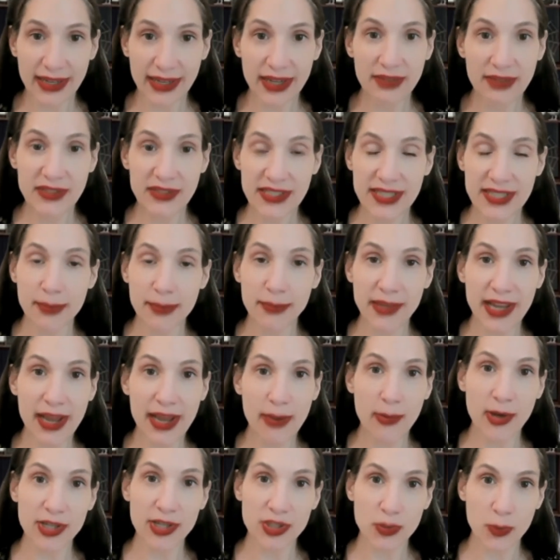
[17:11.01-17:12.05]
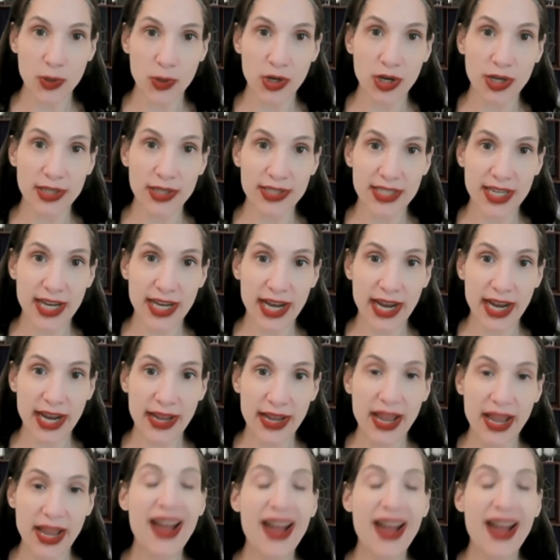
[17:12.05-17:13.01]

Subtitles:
if it's something I want to work on today.